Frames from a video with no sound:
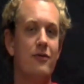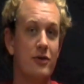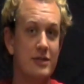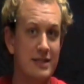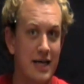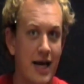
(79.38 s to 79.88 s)

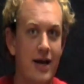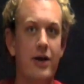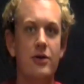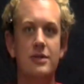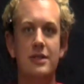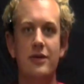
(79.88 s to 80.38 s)
versus
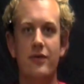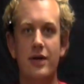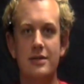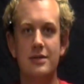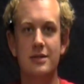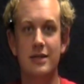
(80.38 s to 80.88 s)
NIU's
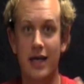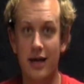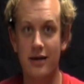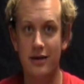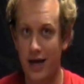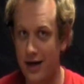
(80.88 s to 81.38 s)
defense. Get
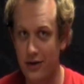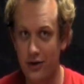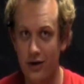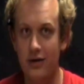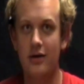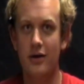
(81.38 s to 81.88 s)
it? Got it
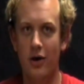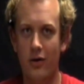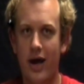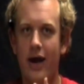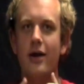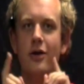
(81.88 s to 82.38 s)
good?
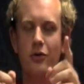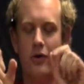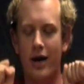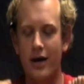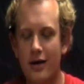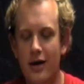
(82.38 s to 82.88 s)
Okay,
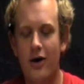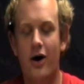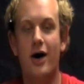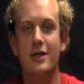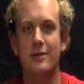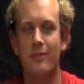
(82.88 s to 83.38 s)
great.
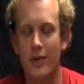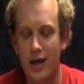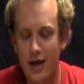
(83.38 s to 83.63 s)
Awesome.